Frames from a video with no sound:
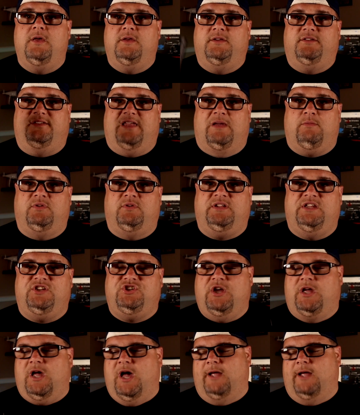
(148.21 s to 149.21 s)
Same with
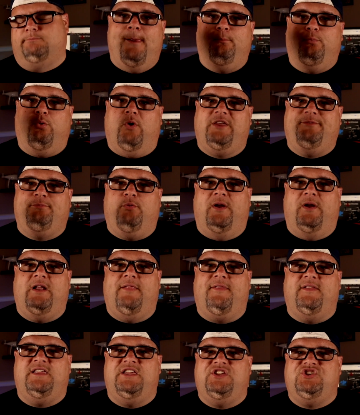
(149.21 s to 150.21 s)
DJI. Price point
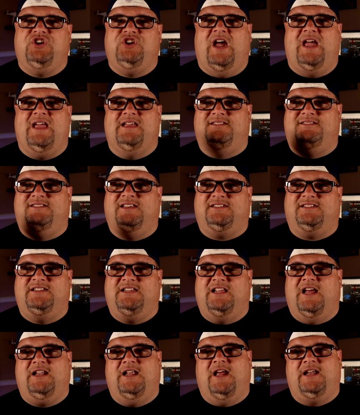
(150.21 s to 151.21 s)
on the DJI is
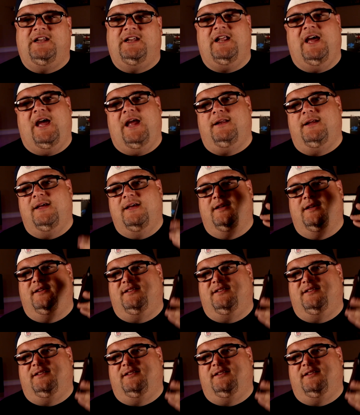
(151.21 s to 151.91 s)
$69.99,